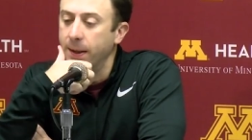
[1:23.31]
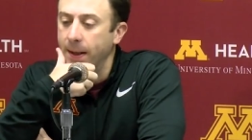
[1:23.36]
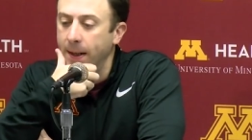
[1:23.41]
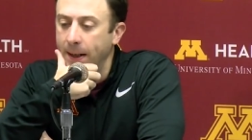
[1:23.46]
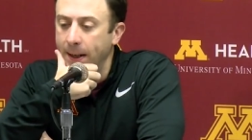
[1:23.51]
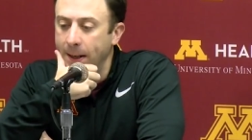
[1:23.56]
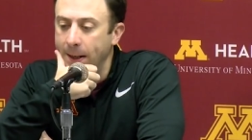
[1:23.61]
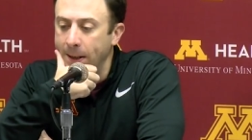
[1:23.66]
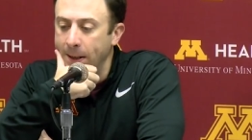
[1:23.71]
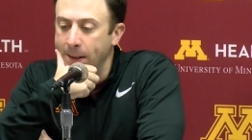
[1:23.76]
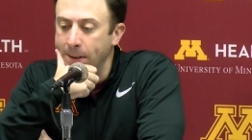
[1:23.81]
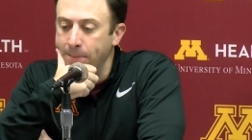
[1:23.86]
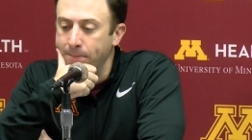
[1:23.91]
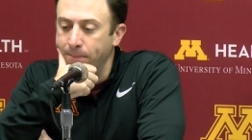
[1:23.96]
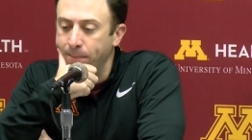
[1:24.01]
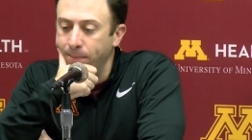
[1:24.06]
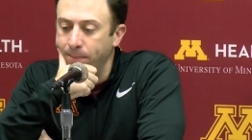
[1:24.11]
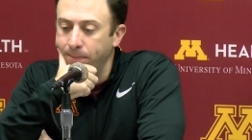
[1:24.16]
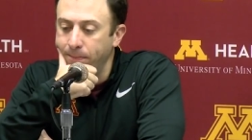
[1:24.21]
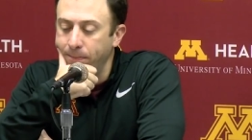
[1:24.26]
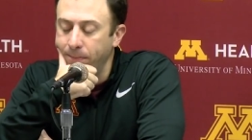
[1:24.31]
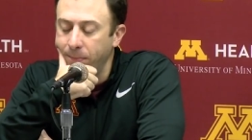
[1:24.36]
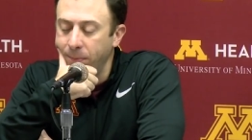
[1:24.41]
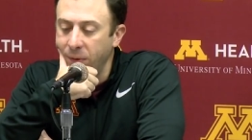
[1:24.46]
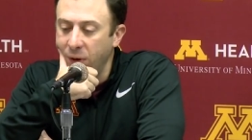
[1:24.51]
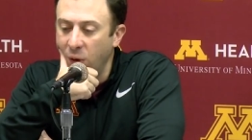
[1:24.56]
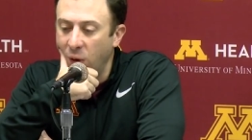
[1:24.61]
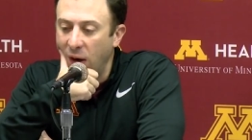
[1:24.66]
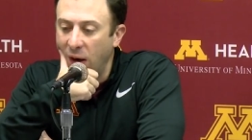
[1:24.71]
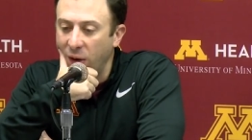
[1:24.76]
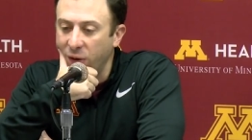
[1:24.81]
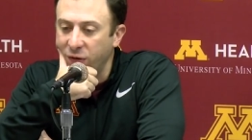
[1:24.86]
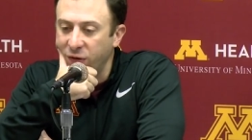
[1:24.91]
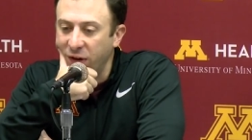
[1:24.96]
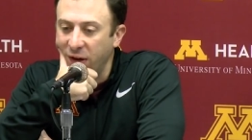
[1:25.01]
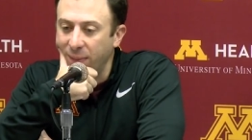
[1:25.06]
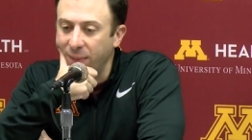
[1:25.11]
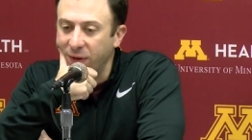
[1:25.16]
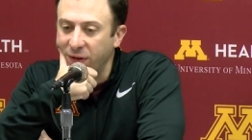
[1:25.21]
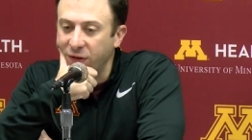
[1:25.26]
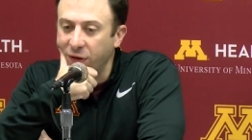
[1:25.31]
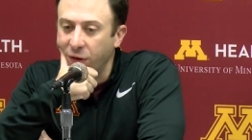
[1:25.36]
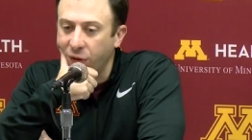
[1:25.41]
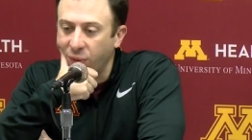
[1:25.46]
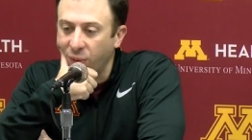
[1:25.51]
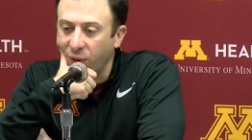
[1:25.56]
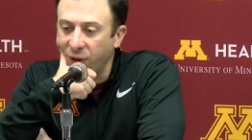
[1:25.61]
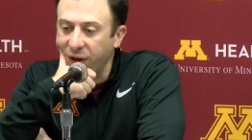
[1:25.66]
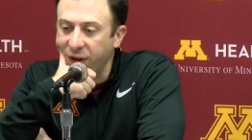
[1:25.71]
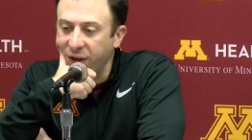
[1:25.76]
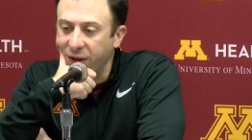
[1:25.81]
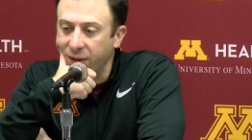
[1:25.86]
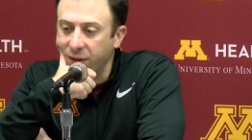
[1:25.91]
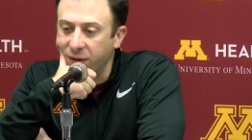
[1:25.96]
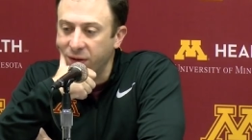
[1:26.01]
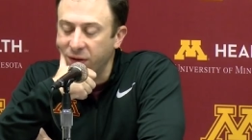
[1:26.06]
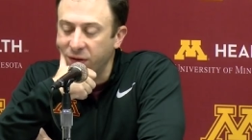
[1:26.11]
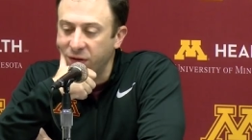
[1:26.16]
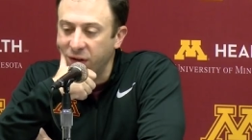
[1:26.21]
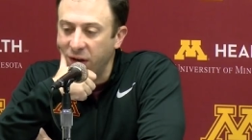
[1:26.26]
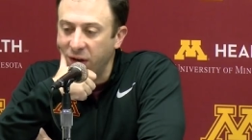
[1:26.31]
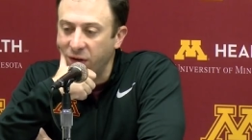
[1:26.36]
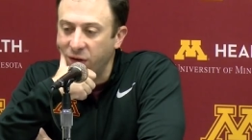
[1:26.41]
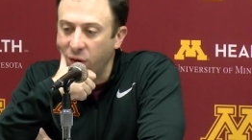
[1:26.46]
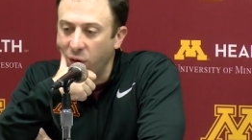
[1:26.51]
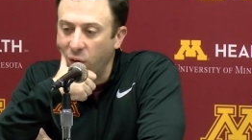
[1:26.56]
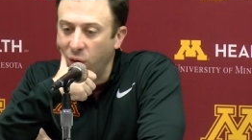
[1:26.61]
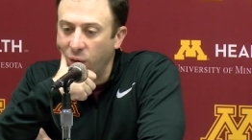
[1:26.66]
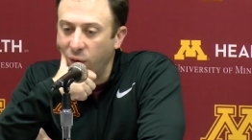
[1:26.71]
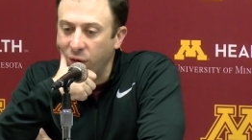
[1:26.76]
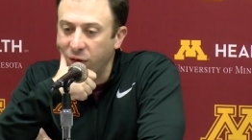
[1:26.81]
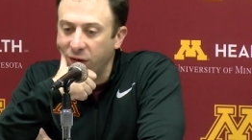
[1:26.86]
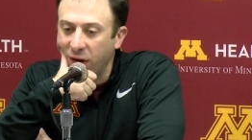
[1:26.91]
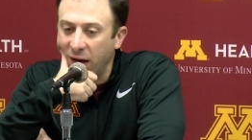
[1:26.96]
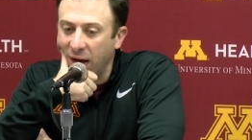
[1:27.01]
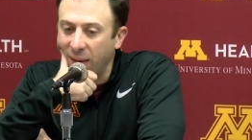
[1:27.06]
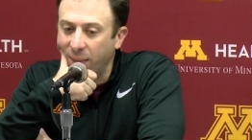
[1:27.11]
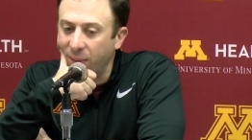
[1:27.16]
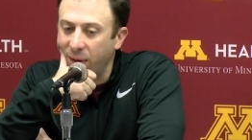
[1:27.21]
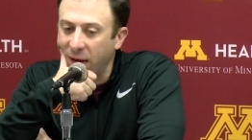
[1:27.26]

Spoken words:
You know, Ohio State missed a three to send it to overtime.